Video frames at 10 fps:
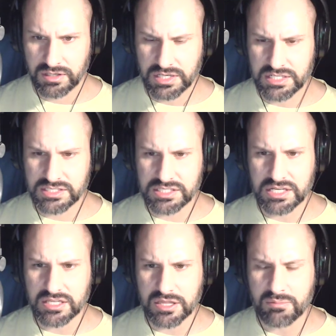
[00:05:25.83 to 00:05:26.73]
He'd
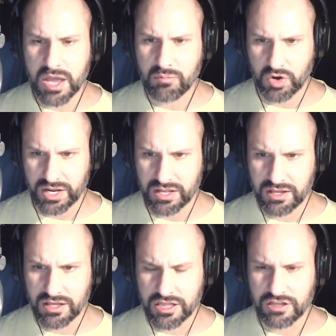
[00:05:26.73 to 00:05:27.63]
seen the memory,
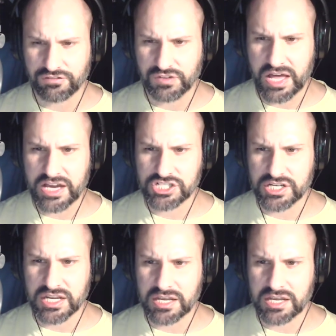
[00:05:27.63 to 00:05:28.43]
the flashing